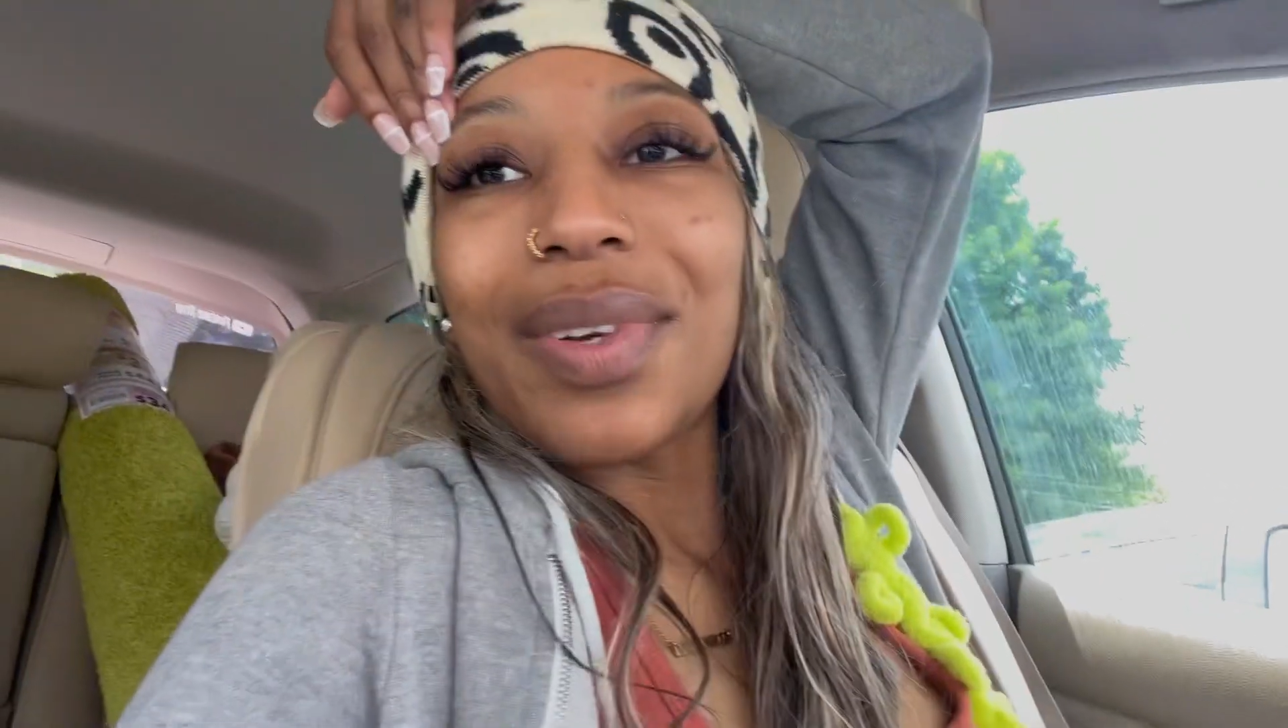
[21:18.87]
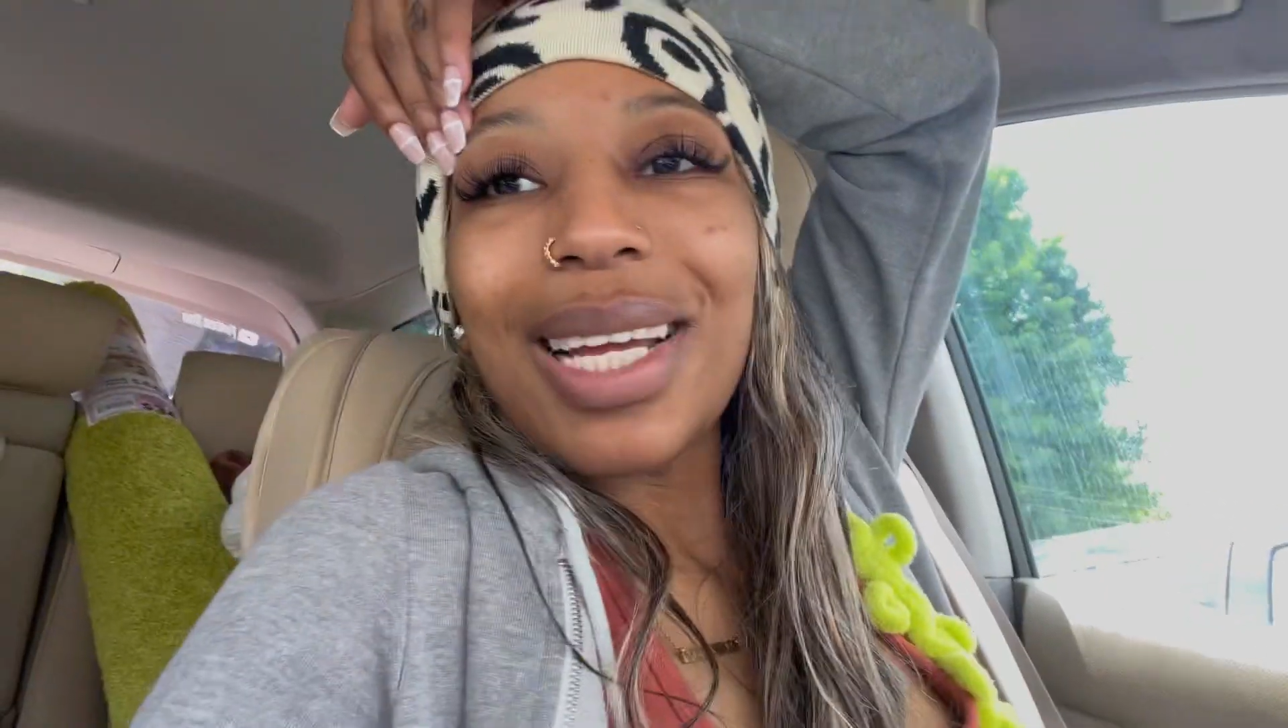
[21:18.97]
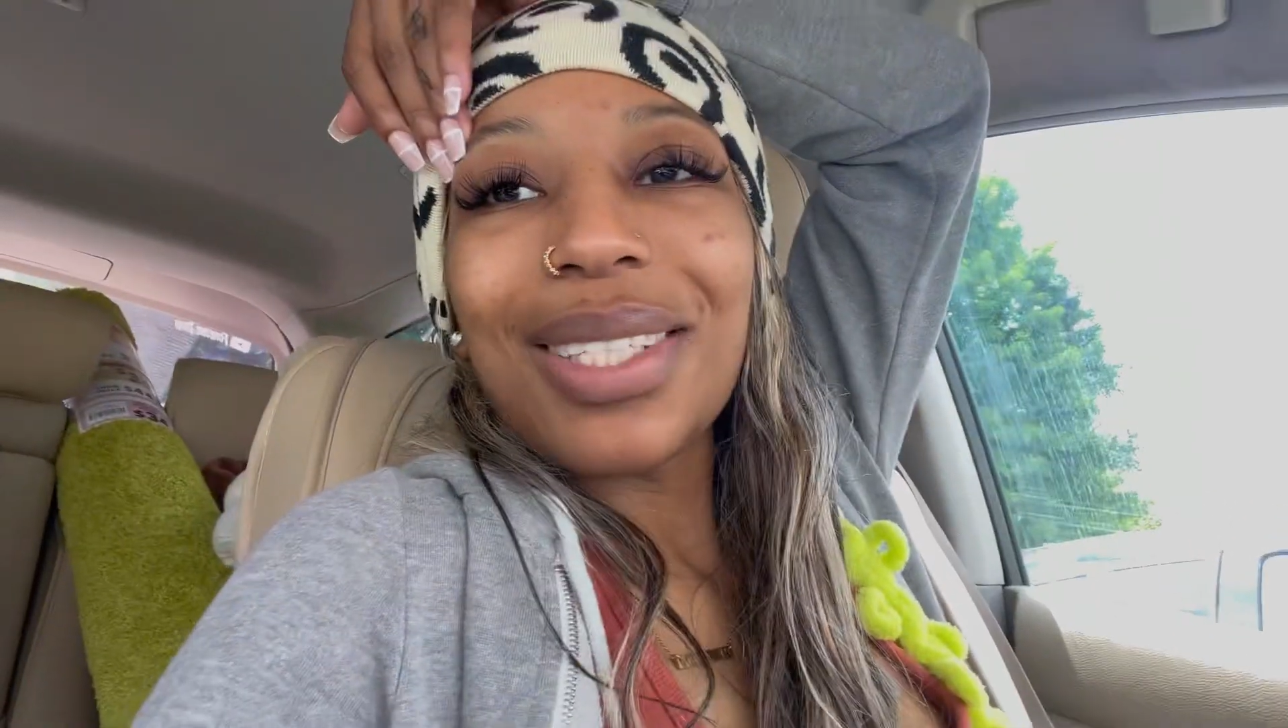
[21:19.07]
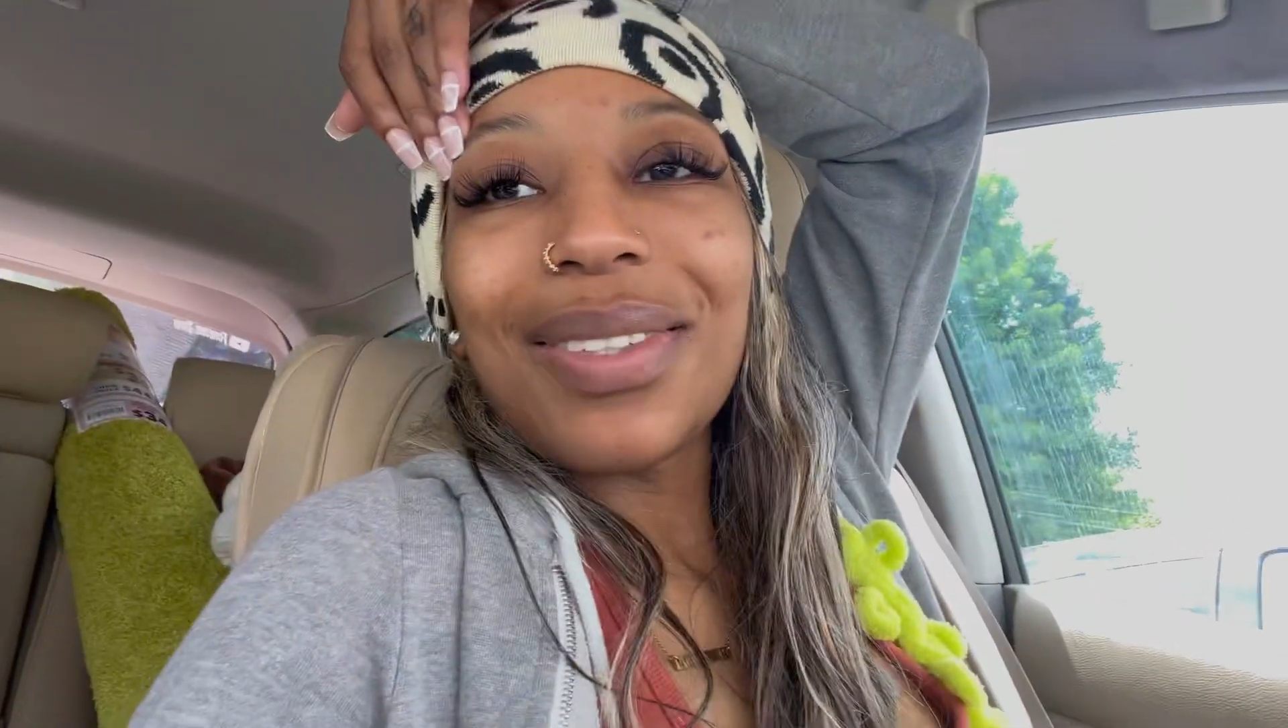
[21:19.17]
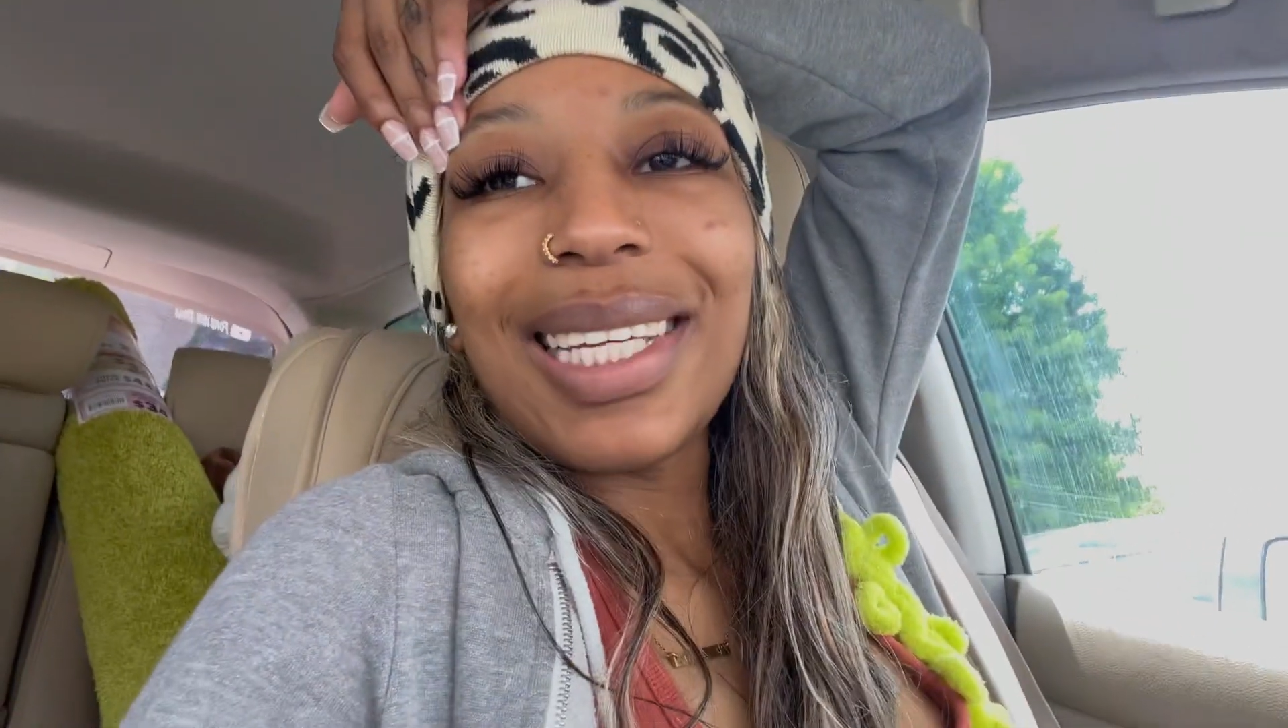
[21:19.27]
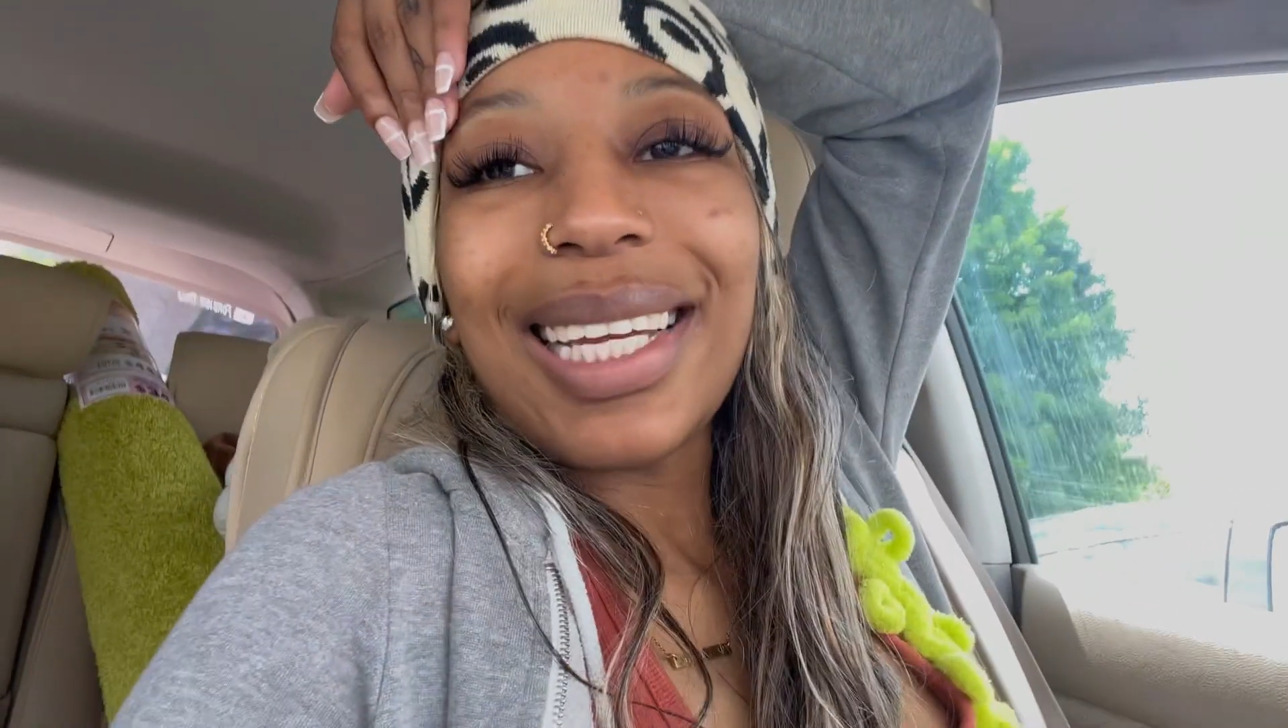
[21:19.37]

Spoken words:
next week,